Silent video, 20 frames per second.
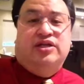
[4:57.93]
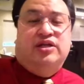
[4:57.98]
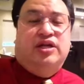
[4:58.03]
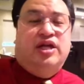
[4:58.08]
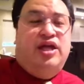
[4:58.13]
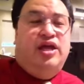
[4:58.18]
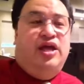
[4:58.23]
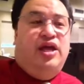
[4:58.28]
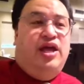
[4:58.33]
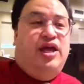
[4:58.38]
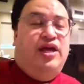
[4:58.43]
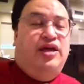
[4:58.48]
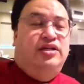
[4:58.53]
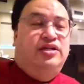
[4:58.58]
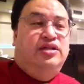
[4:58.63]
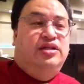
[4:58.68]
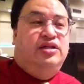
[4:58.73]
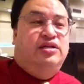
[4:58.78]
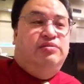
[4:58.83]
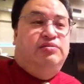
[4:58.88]

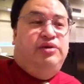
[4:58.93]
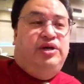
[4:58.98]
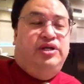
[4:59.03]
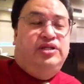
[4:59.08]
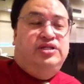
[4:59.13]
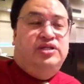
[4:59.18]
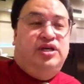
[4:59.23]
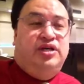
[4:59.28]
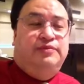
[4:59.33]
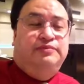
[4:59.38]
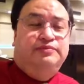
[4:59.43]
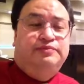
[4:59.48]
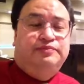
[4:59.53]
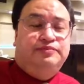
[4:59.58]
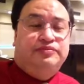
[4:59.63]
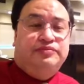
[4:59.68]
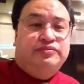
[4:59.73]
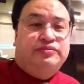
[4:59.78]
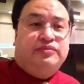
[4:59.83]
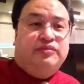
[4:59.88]
Okay, but
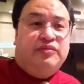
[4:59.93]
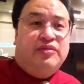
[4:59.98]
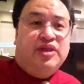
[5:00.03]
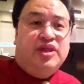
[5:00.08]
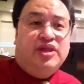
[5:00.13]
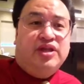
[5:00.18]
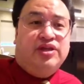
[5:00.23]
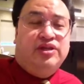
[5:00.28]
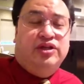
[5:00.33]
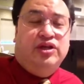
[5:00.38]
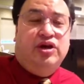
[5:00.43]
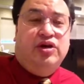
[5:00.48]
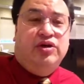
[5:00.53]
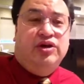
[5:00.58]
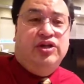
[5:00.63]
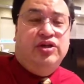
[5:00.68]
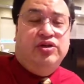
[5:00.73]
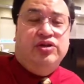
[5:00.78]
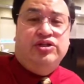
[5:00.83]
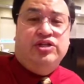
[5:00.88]
you know,
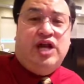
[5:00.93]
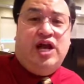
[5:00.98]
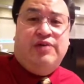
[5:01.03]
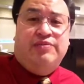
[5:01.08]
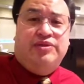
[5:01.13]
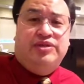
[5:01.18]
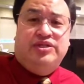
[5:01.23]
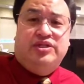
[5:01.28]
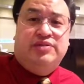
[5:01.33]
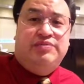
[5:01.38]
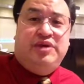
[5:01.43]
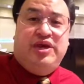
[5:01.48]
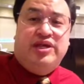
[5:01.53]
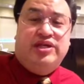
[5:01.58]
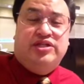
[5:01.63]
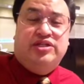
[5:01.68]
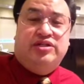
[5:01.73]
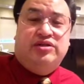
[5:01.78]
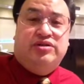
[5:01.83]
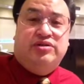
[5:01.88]
your job is to
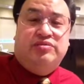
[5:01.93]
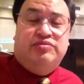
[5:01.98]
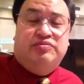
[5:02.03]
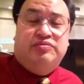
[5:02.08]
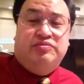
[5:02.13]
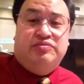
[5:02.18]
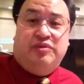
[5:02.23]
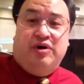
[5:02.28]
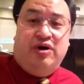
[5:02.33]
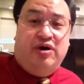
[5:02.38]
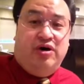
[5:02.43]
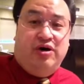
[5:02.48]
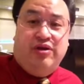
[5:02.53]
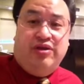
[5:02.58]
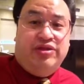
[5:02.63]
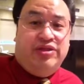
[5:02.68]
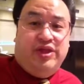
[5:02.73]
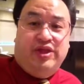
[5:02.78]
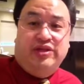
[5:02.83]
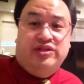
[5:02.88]
make sure all
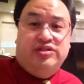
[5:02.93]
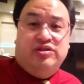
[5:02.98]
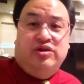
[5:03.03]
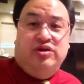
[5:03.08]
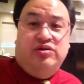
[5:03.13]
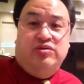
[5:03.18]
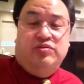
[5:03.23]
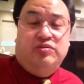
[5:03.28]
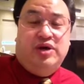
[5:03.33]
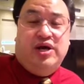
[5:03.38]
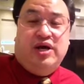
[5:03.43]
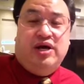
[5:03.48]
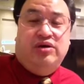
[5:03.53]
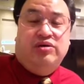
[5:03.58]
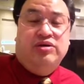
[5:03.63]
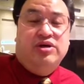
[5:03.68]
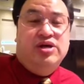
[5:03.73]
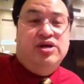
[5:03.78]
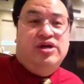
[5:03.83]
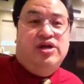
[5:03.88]
things go
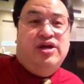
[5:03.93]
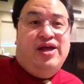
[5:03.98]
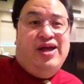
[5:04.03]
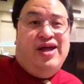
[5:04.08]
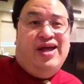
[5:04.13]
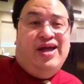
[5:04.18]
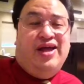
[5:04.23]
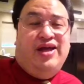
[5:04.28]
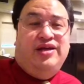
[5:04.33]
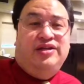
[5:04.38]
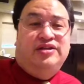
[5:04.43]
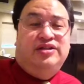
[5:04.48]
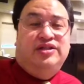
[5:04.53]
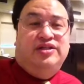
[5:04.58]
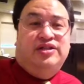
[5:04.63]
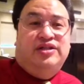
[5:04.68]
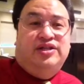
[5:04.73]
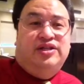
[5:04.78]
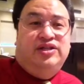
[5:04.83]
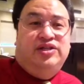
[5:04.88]
well and
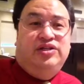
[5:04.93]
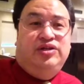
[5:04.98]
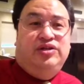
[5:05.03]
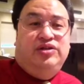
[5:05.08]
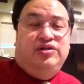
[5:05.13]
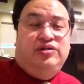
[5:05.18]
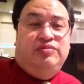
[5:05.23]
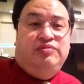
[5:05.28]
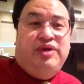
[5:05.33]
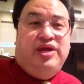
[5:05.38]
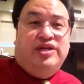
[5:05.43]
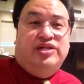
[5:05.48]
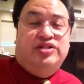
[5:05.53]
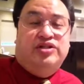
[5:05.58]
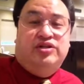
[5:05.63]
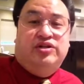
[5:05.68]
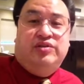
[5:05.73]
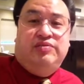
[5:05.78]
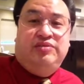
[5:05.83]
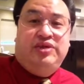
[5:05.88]
make
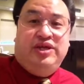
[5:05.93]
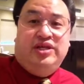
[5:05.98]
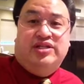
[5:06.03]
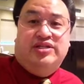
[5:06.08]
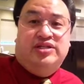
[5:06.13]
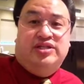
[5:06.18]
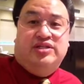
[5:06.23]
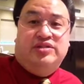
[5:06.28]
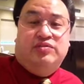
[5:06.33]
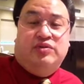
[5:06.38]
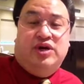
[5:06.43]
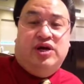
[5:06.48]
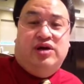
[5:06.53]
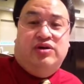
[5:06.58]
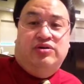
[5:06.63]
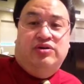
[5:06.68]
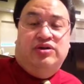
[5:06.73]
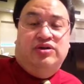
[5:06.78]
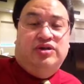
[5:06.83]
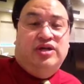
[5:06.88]
sure the mix is
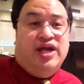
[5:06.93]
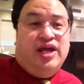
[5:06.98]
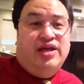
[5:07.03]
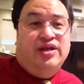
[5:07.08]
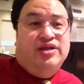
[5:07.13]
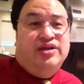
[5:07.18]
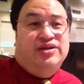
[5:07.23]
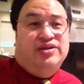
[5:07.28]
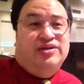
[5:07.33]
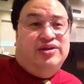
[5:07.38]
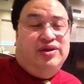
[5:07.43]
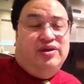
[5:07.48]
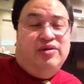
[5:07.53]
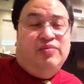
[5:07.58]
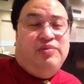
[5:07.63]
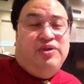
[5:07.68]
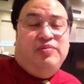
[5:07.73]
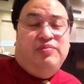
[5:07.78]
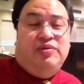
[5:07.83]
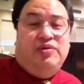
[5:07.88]
well. Okay, there
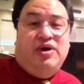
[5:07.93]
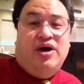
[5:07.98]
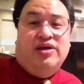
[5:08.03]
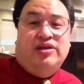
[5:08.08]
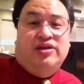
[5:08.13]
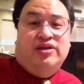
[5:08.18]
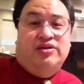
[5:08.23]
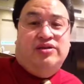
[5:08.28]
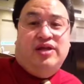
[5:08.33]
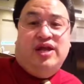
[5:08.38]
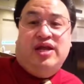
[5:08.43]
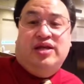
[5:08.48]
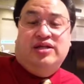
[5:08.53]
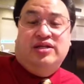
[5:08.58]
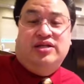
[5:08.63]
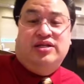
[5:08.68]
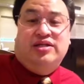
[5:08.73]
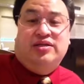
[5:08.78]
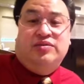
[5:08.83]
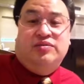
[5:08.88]
are people out there
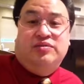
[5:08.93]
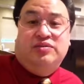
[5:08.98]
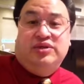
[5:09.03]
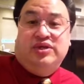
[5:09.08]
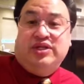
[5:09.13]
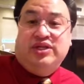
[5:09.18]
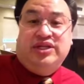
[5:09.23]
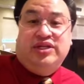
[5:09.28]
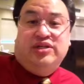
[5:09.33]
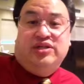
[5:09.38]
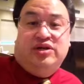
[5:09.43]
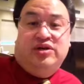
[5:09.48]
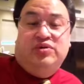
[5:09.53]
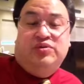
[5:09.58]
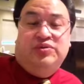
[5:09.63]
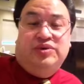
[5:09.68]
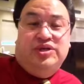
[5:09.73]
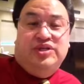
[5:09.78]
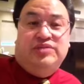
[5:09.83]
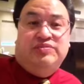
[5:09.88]
that really know
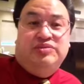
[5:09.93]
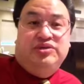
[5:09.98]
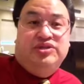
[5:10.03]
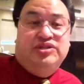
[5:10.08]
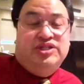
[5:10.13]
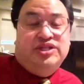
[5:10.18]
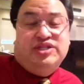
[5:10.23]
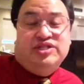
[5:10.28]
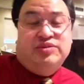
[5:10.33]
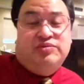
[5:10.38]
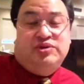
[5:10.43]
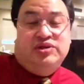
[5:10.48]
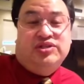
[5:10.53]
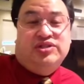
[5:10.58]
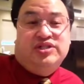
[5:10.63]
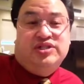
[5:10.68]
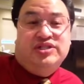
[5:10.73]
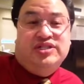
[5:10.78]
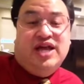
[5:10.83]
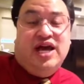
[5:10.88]
what music's
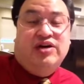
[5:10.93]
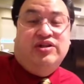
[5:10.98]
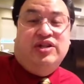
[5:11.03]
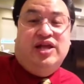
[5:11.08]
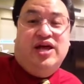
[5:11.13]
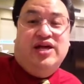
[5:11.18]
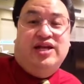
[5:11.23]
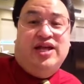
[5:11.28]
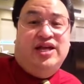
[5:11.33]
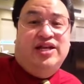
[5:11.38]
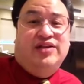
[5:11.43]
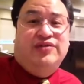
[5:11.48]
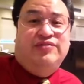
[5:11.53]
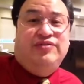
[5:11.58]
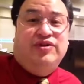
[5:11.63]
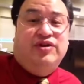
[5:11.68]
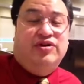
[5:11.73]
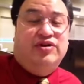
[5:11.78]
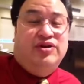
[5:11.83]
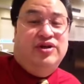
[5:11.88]
supposed to sound like, and
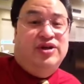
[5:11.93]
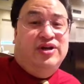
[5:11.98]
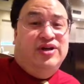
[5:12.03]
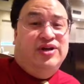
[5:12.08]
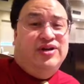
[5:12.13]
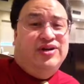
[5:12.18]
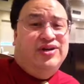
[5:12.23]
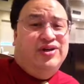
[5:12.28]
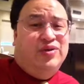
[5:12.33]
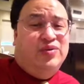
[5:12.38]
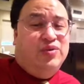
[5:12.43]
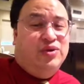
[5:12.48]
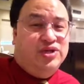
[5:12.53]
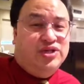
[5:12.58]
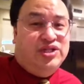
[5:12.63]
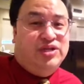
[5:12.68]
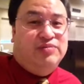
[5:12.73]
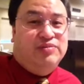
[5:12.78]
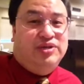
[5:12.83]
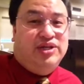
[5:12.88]
if your
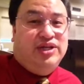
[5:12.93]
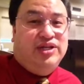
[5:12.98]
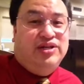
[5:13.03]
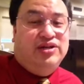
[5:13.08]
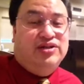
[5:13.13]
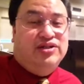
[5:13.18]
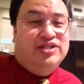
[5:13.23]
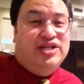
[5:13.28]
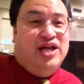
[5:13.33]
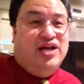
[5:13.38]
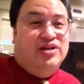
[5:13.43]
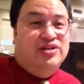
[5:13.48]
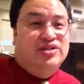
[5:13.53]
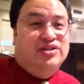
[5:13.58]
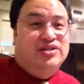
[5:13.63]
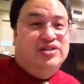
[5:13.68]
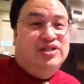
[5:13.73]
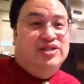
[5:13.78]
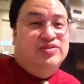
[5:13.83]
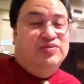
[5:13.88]
worship leader
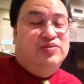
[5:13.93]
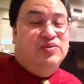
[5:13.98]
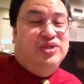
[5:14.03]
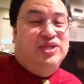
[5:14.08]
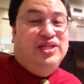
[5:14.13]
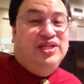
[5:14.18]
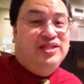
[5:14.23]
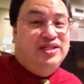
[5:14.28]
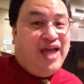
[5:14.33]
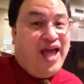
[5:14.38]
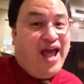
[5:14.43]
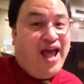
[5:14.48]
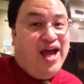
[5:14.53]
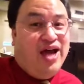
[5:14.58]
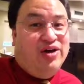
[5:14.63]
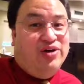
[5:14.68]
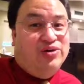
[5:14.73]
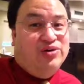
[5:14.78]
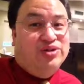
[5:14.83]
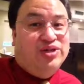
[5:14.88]
is really
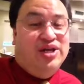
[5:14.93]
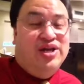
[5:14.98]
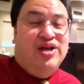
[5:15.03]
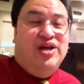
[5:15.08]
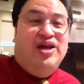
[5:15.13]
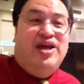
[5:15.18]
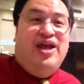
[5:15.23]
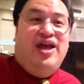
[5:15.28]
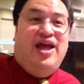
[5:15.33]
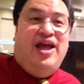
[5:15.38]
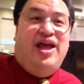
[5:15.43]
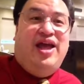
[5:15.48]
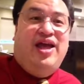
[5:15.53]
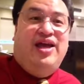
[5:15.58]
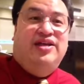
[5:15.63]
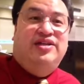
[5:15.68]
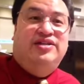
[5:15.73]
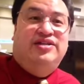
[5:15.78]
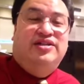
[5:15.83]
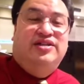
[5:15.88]
loud
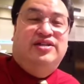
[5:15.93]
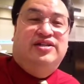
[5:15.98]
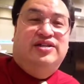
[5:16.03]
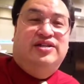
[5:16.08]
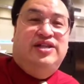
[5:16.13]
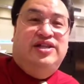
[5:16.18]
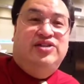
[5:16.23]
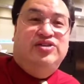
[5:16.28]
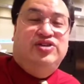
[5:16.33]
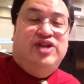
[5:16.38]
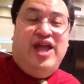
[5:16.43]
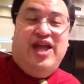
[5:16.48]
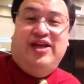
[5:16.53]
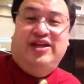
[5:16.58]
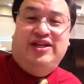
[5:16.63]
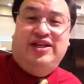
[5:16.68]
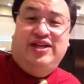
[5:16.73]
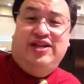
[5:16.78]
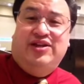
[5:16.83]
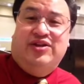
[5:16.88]
and you
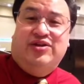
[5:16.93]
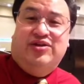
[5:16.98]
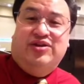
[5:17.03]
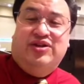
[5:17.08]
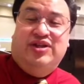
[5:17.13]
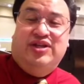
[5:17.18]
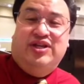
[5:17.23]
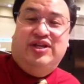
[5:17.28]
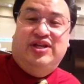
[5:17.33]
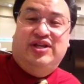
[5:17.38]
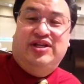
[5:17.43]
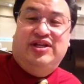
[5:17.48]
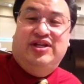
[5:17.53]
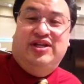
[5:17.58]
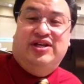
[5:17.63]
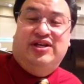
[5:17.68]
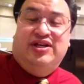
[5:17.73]
can't hear the